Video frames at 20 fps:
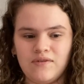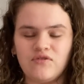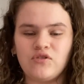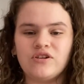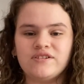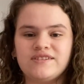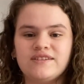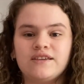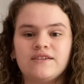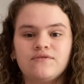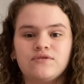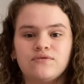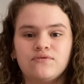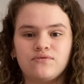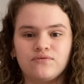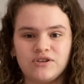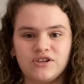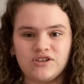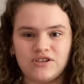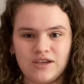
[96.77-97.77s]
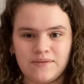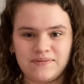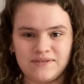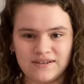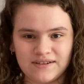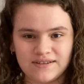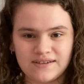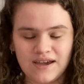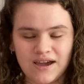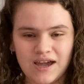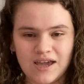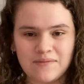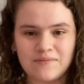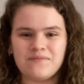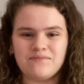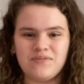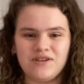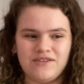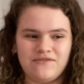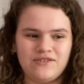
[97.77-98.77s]
Of course, they give you 3 shapes at a
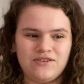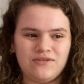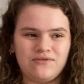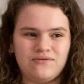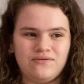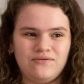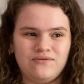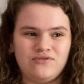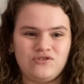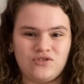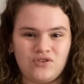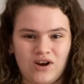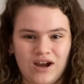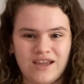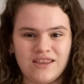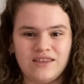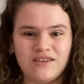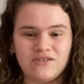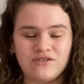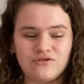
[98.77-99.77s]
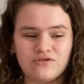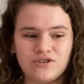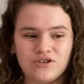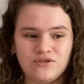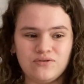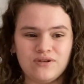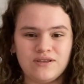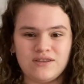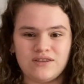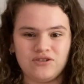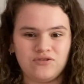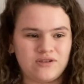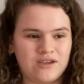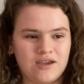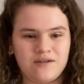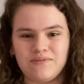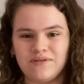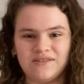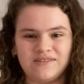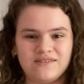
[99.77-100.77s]
time, but if you try the other 2 and then you
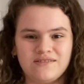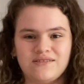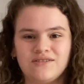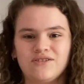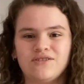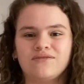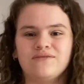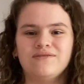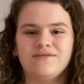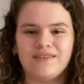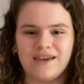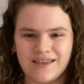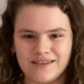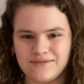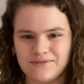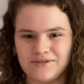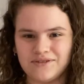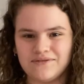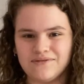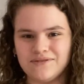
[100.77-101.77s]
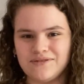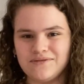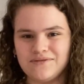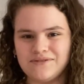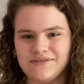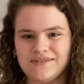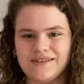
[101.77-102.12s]
can't place the third, that's when you lose.